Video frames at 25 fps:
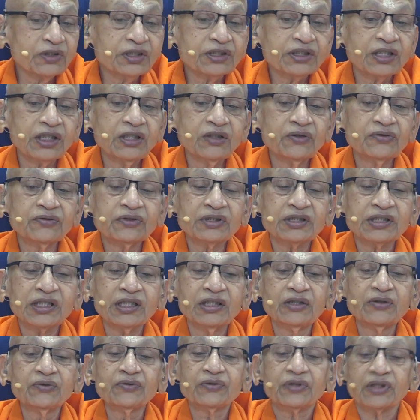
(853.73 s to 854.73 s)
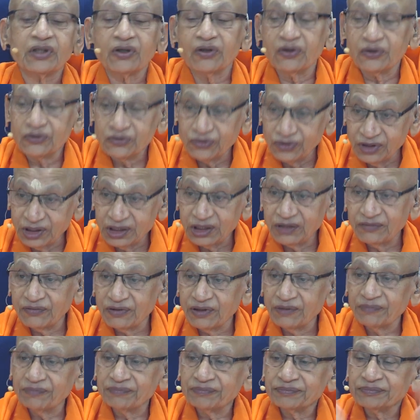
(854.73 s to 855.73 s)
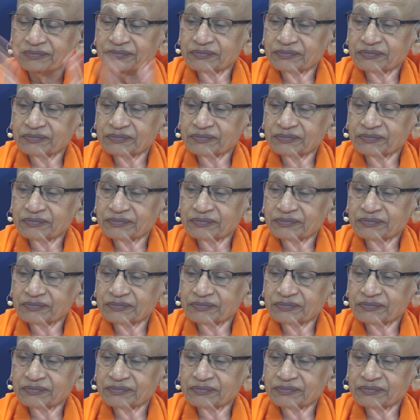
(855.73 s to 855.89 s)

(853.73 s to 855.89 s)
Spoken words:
saluter also is given up.